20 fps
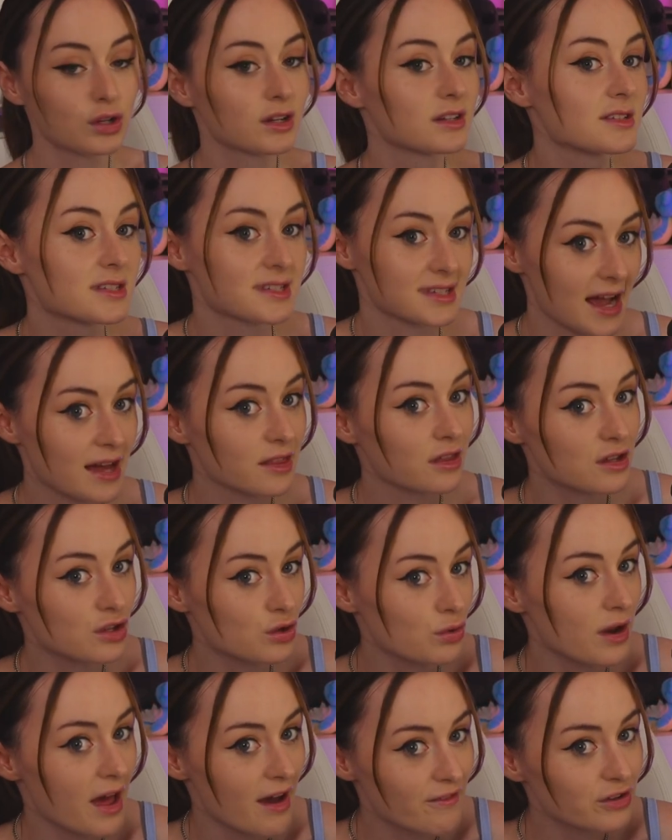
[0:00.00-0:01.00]
can say that
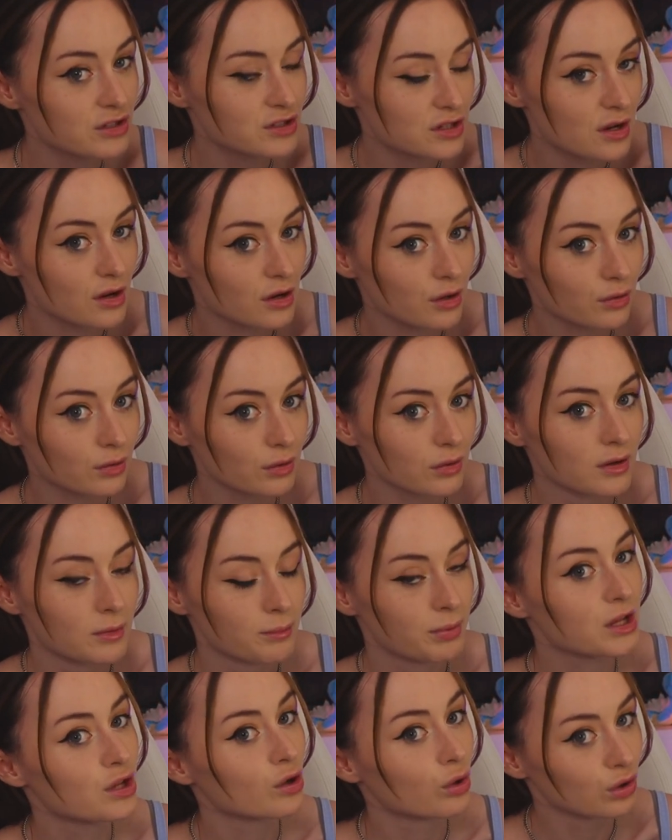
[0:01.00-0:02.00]
you never do,
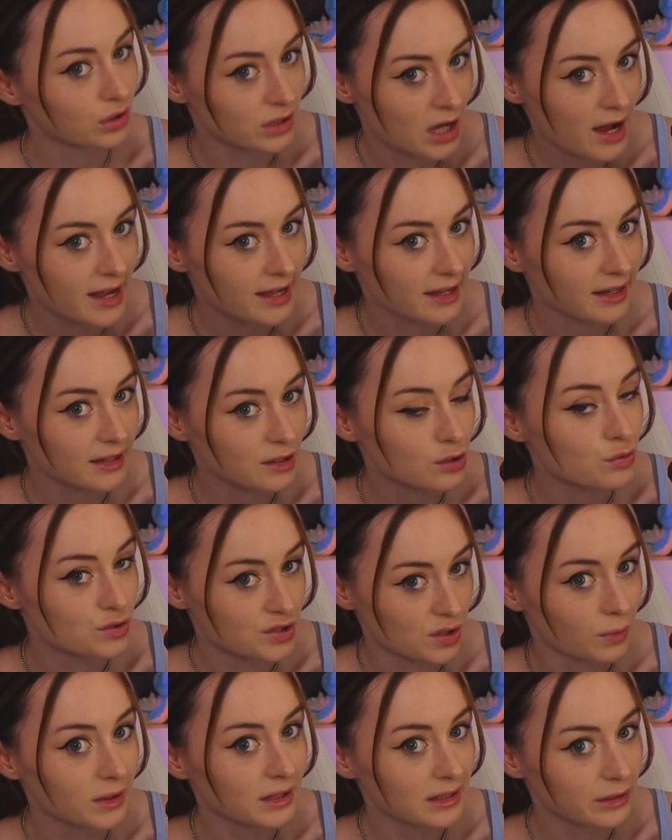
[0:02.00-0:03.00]
but you're lying. You
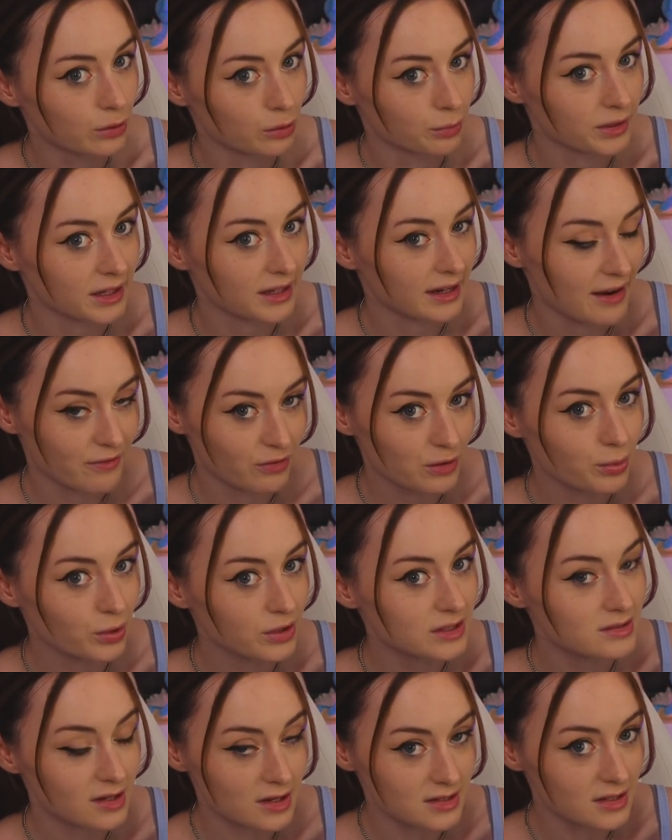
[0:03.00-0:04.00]
do a little bit.
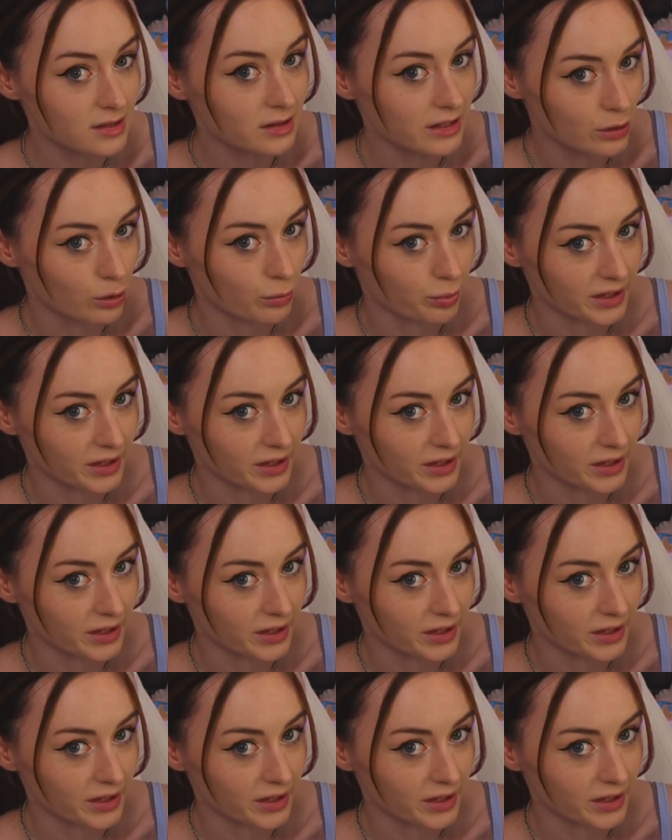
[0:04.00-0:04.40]
Everybody does a little